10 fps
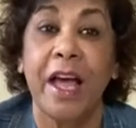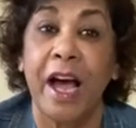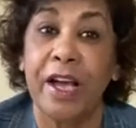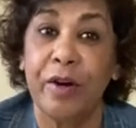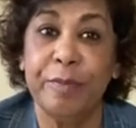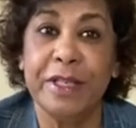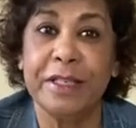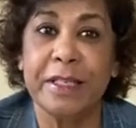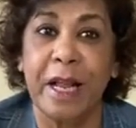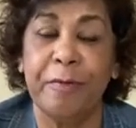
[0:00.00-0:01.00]
I hope this
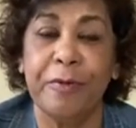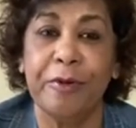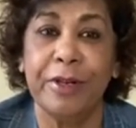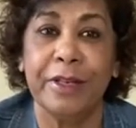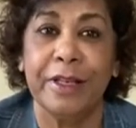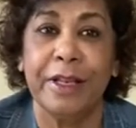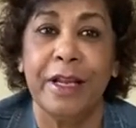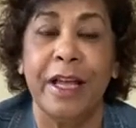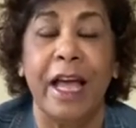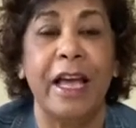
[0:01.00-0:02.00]
is helpful,
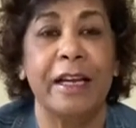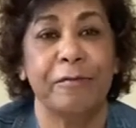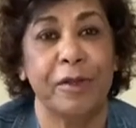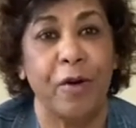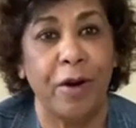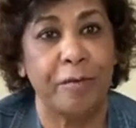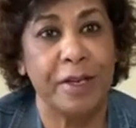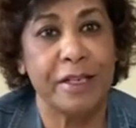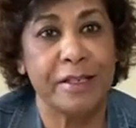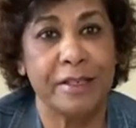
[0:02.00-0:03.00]
and we
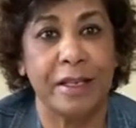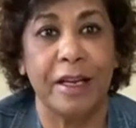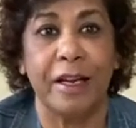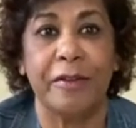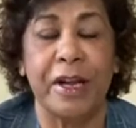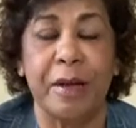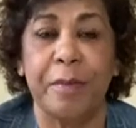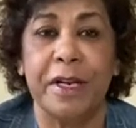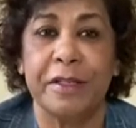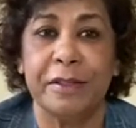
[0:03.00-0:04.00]
always
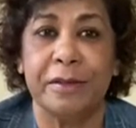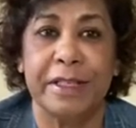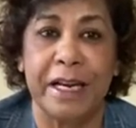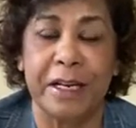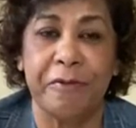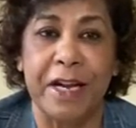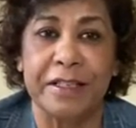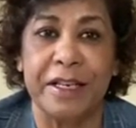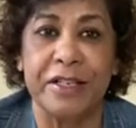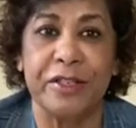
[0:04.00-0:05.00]
recommend getting
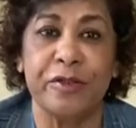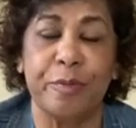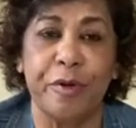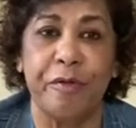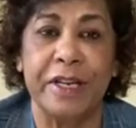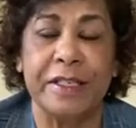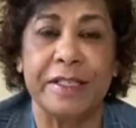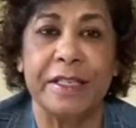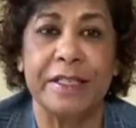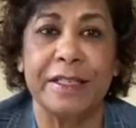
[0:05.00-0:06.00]
vaccination to prevent
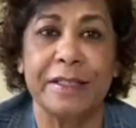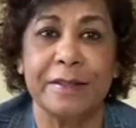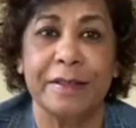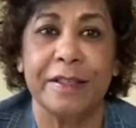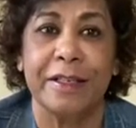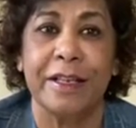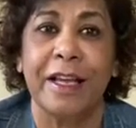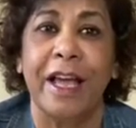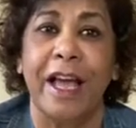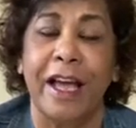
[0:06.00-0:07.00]
diseases
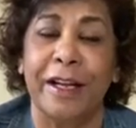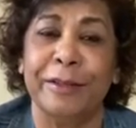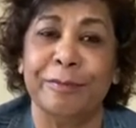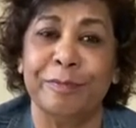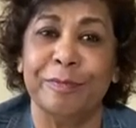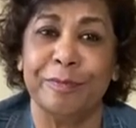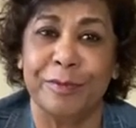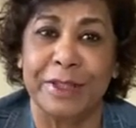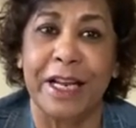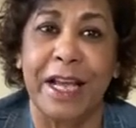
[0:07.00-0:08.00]
and
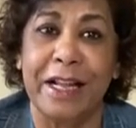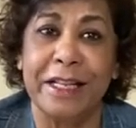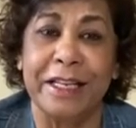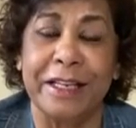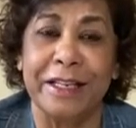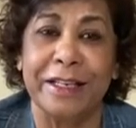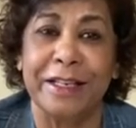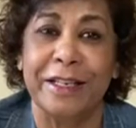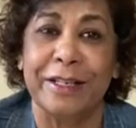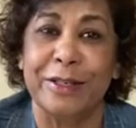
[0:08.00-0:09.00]
stay healthy.
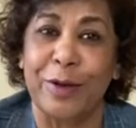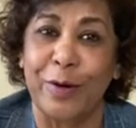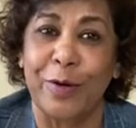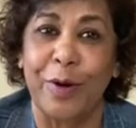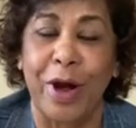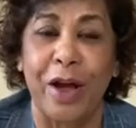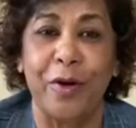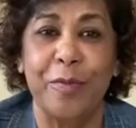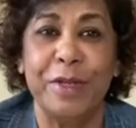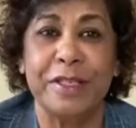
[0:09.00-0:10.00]
So I
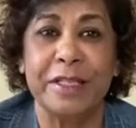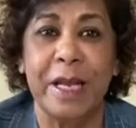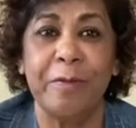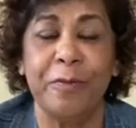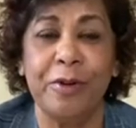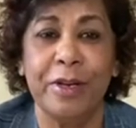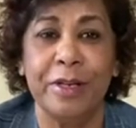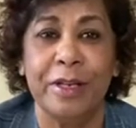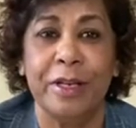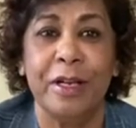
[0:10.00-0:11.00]
hope this is helpful.
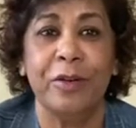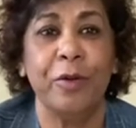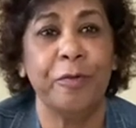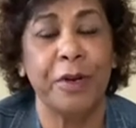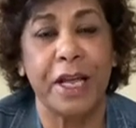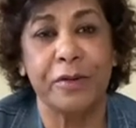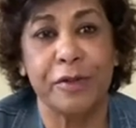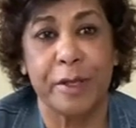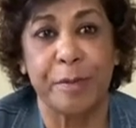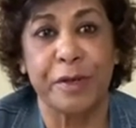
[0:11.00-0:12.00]
Don't forget to
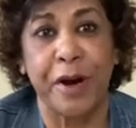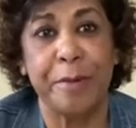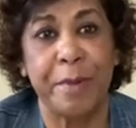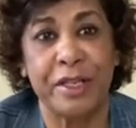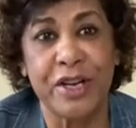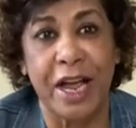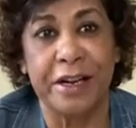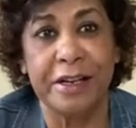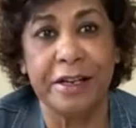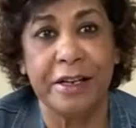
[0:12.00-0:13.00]
subscribe my
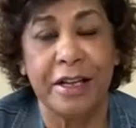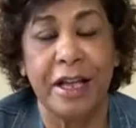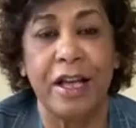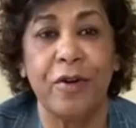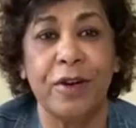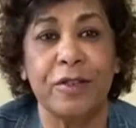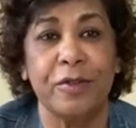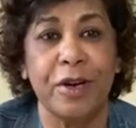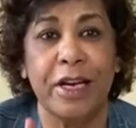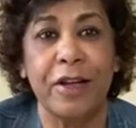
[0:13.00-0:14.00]
channel and also
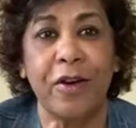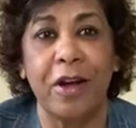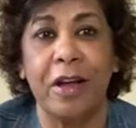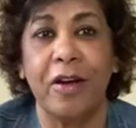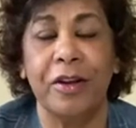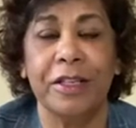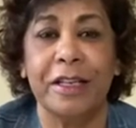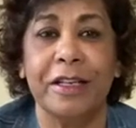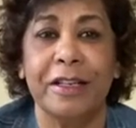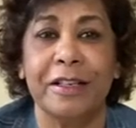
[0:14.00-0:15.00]
click on
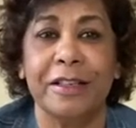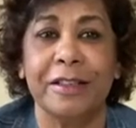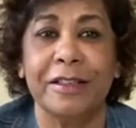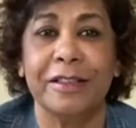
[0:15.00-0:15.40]
the